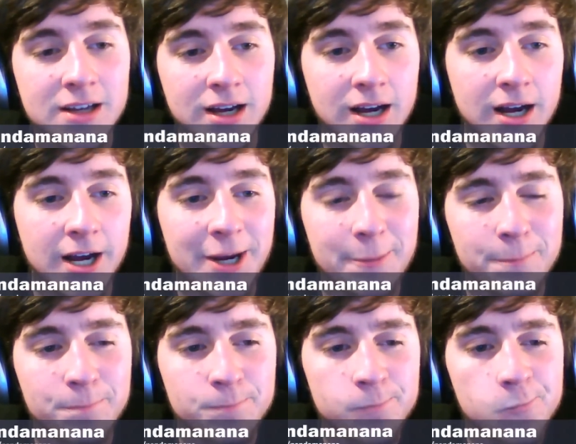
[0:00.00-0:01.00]

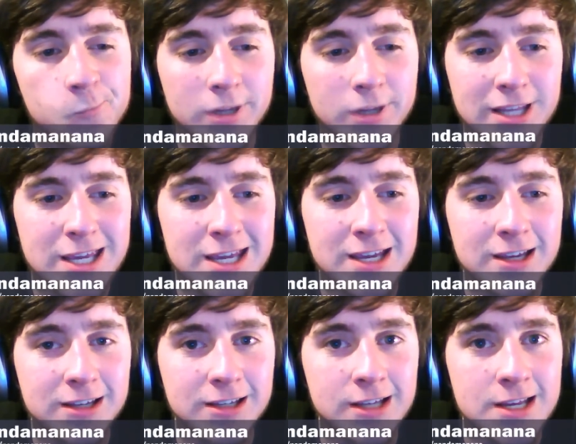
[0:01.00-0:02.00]
My
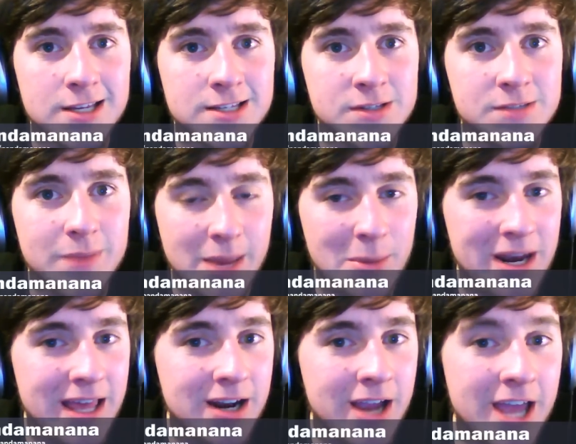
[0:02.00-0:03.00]
League is Panda
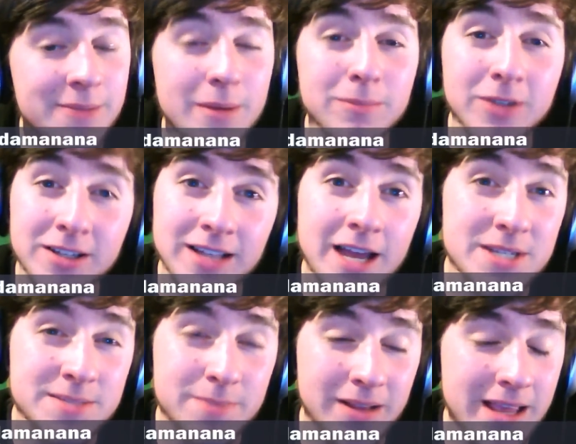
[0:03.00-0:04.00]
Banana, and my Bloodline is